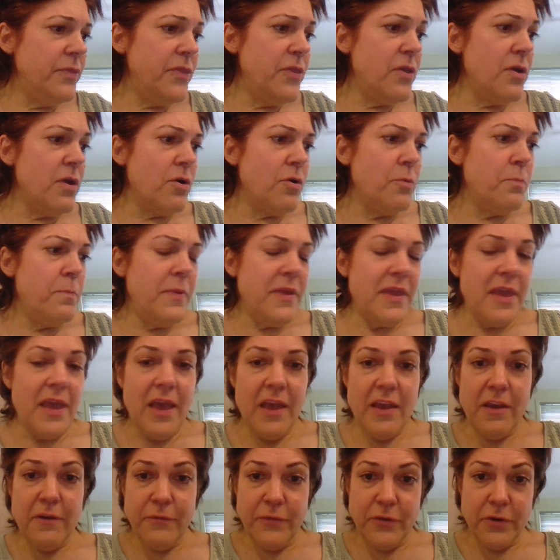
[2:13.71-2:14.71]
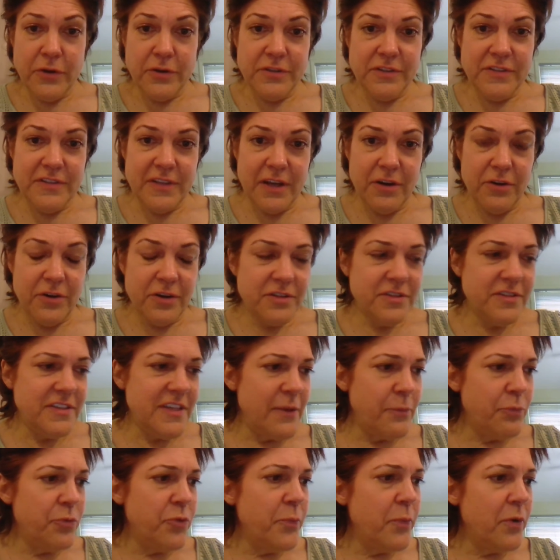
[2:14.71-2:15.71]
their behaviors that are
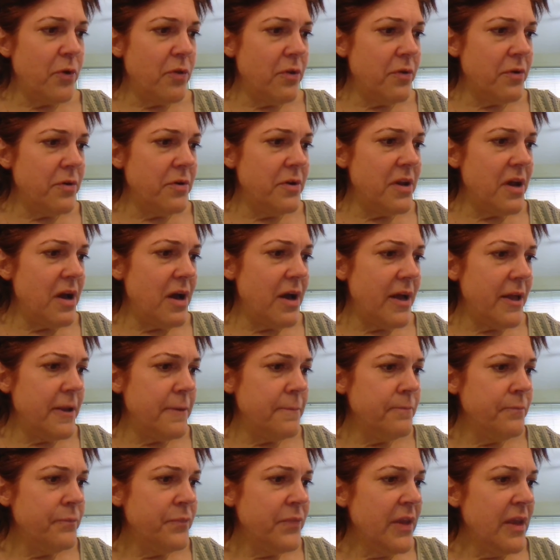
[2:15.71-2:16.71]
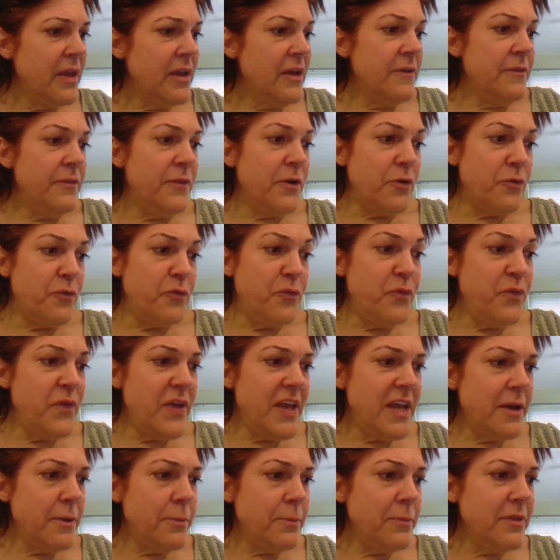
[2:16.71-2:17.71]
acceptable or not, their
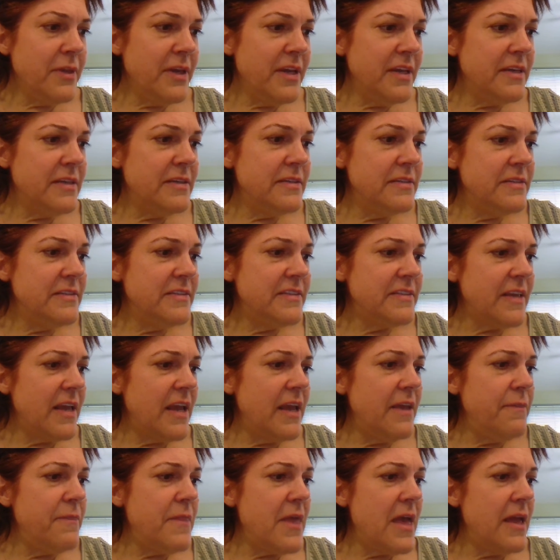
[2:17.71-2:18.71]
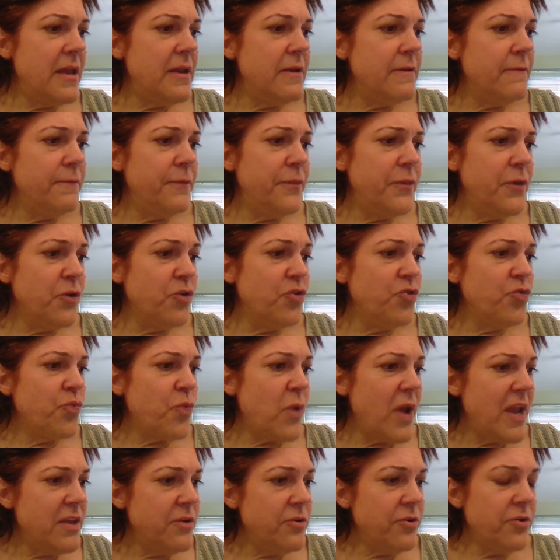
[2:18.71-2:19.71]
families, and then the
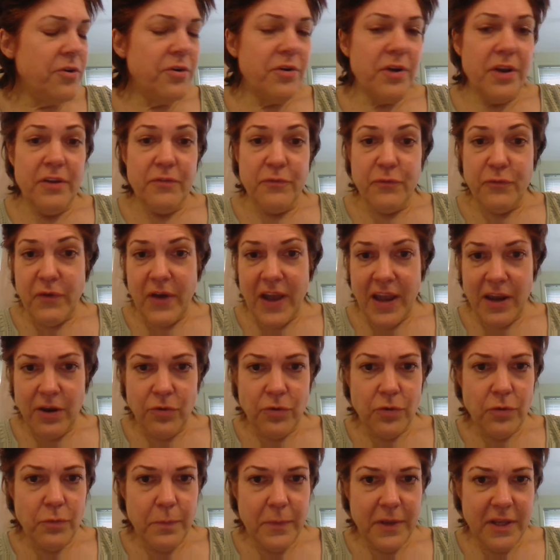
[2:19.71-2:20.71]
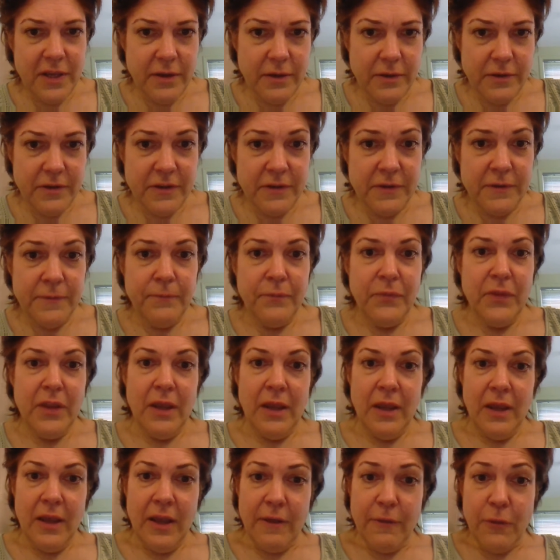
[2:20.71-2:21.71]
greater environment
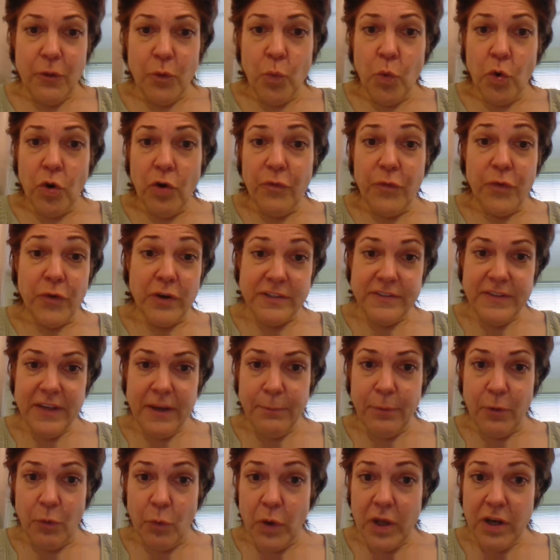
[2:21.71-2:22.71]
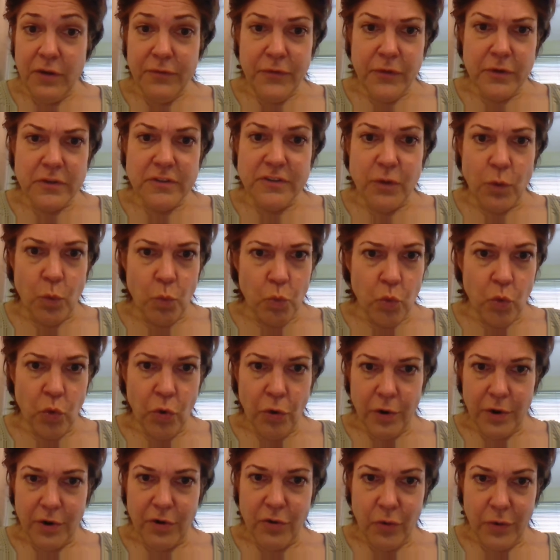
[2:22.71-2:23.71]
and the world. For example, what if there's a
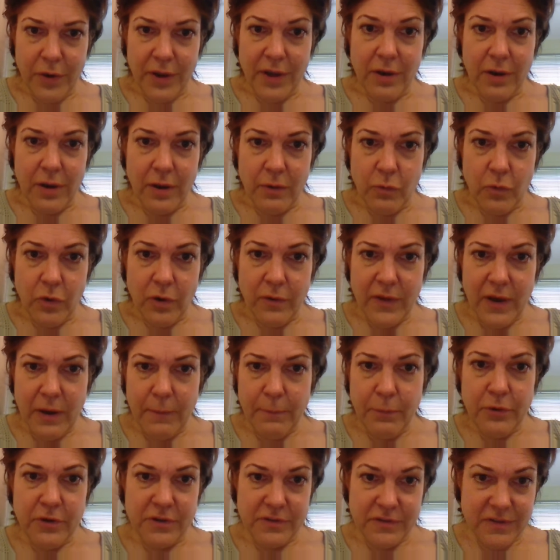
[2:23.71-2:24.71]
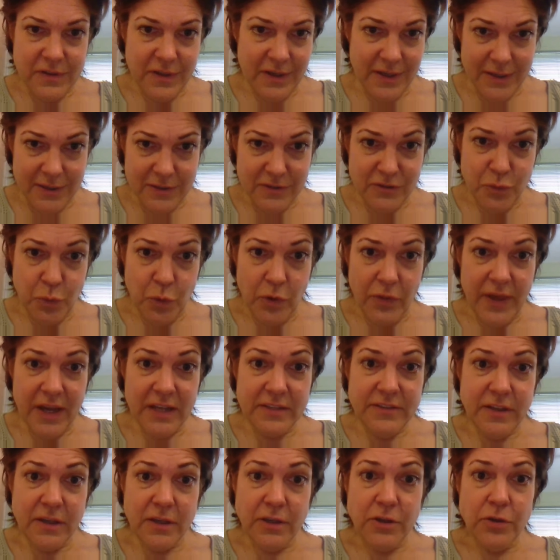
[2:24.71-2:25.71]
war going on where that person is? Well,
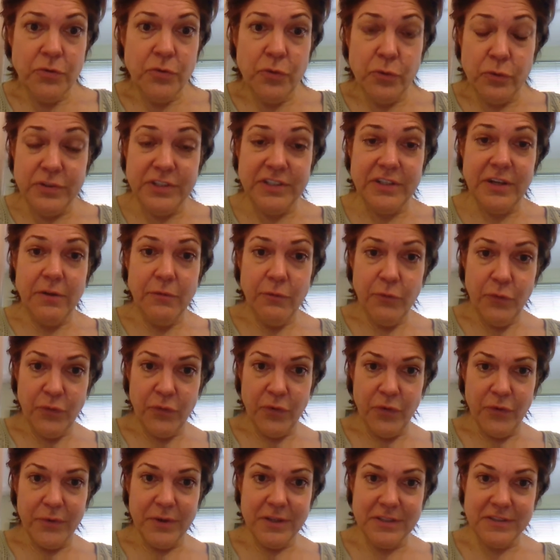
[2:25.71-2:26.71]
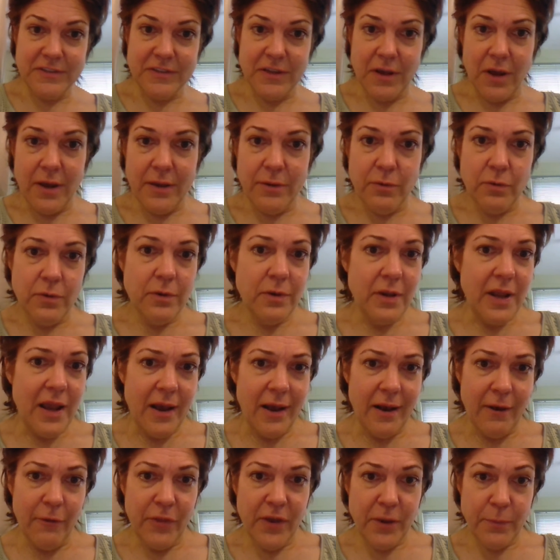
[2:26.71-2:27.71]
that's a huge influence on
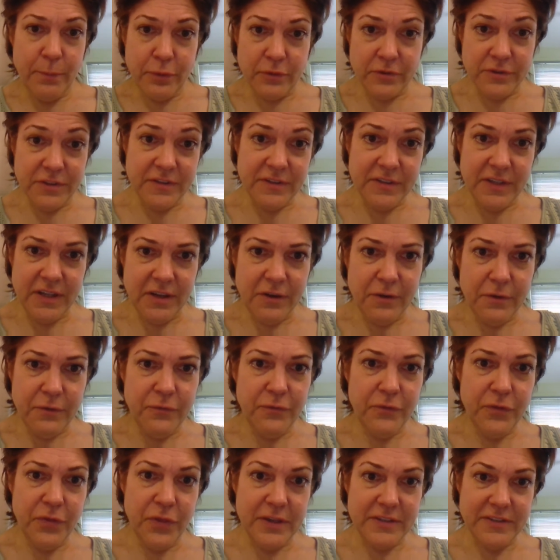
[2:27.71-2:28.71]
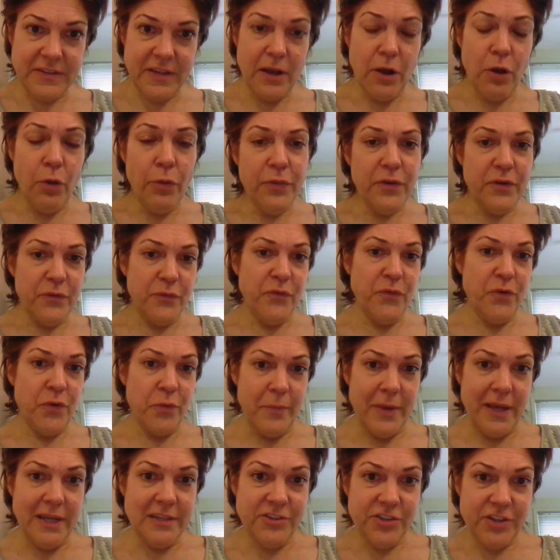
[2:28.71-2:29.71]
how they perceive this health
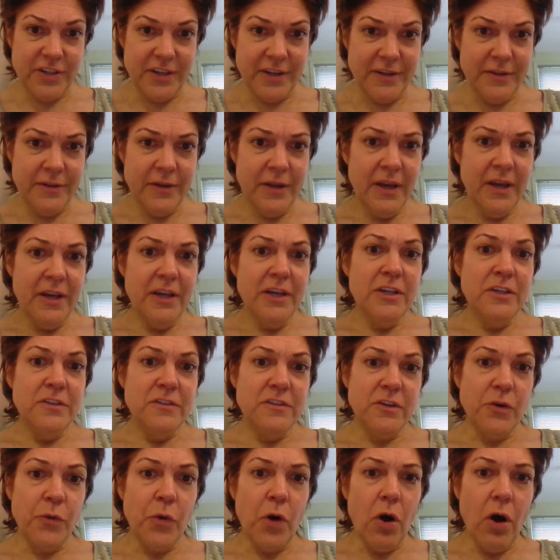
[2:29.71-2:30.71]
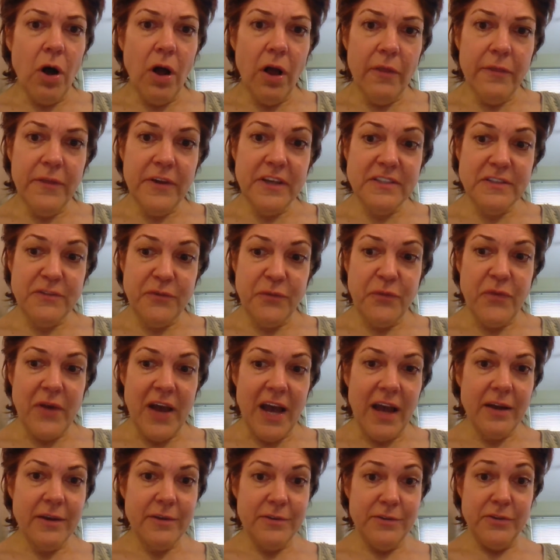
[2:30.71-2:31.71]
information. So all these
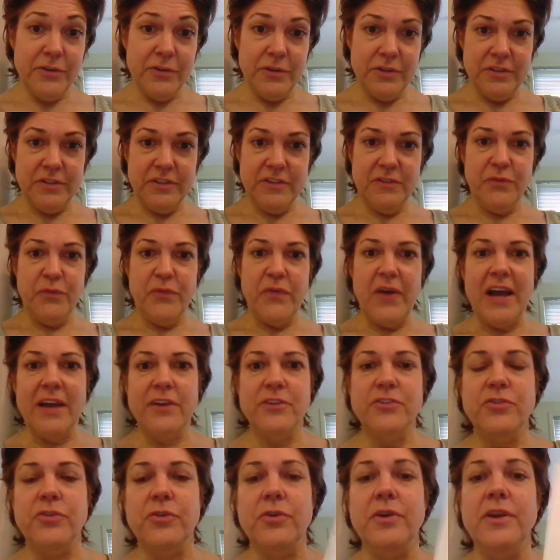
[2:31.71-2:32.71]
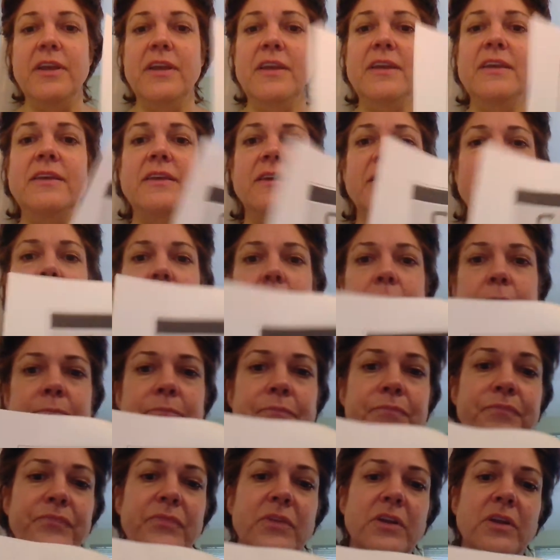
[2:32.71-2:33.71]
factors factor in
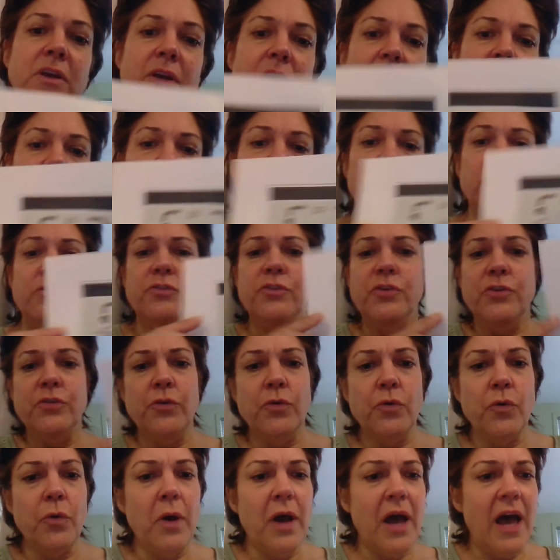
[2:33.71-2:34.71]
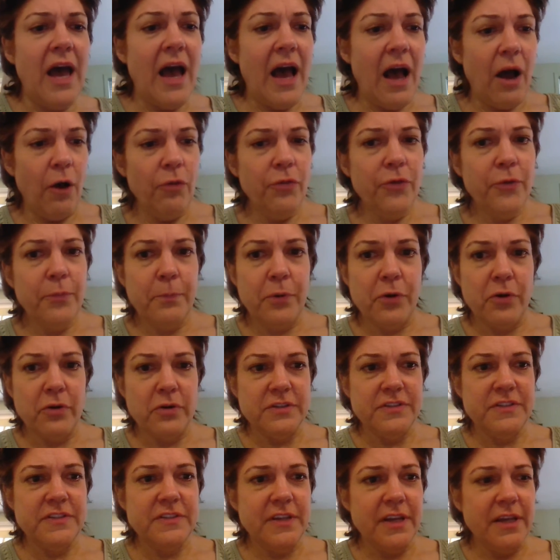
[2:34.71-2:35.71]
to how the
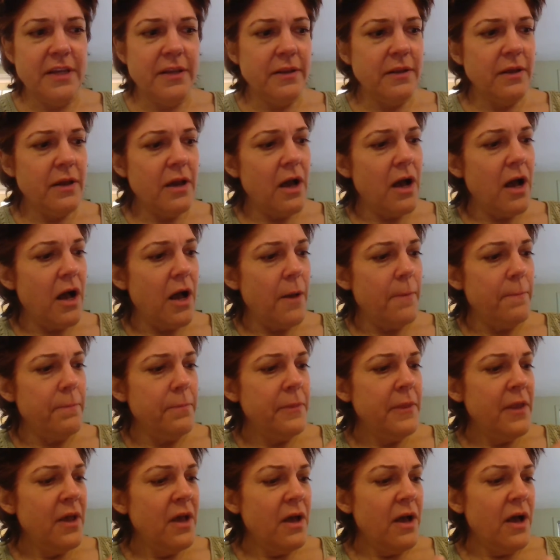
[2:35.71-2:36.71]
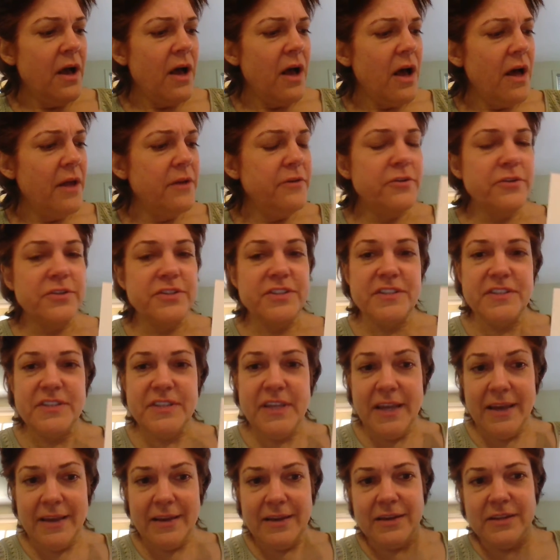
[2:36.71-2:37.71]
person
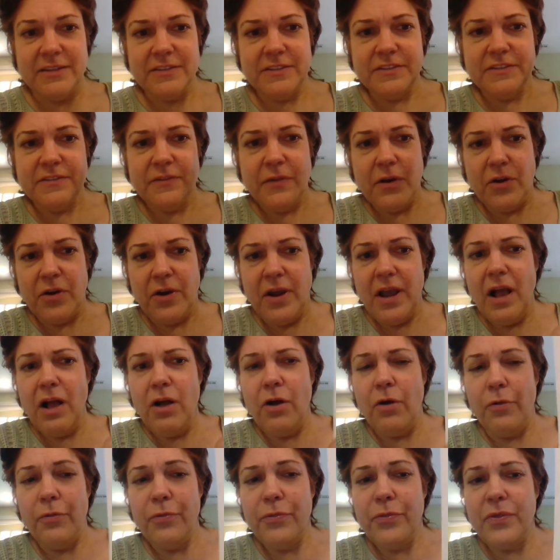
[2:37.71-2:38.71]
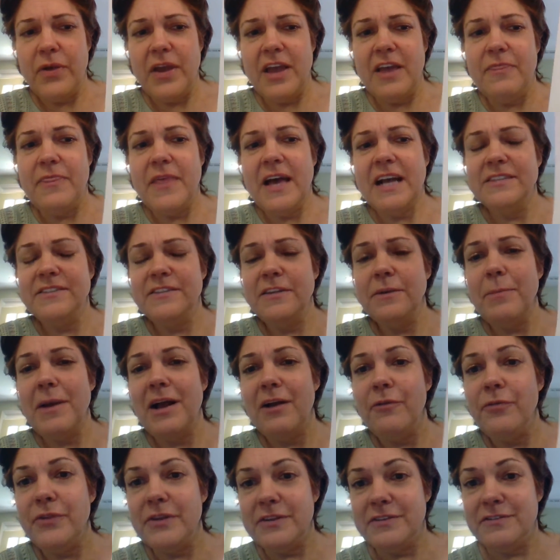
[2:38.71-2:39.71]
understands their health. And that's
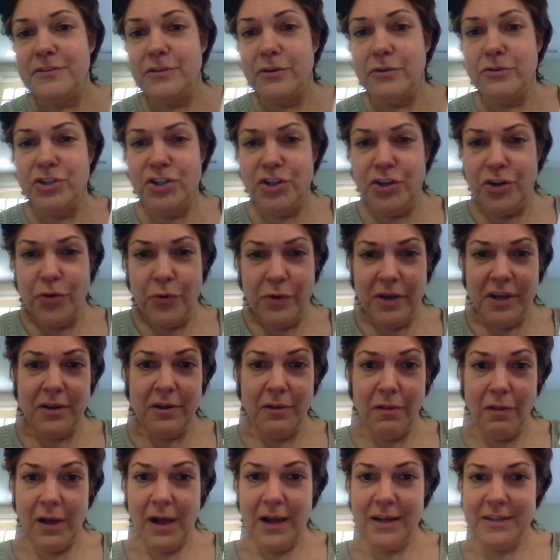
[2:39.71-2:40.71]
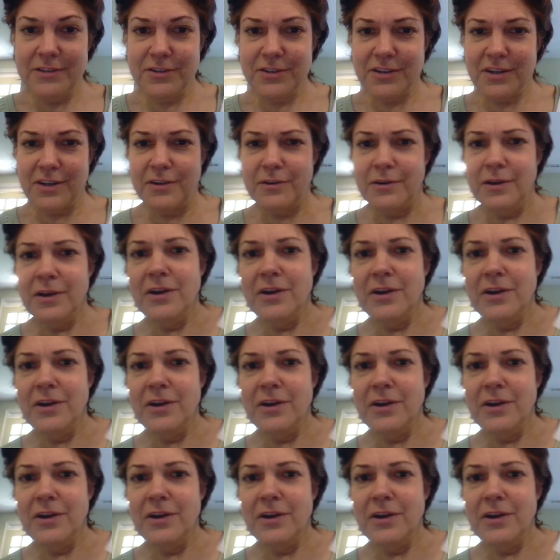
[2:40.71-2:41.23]
about the socio-ecologic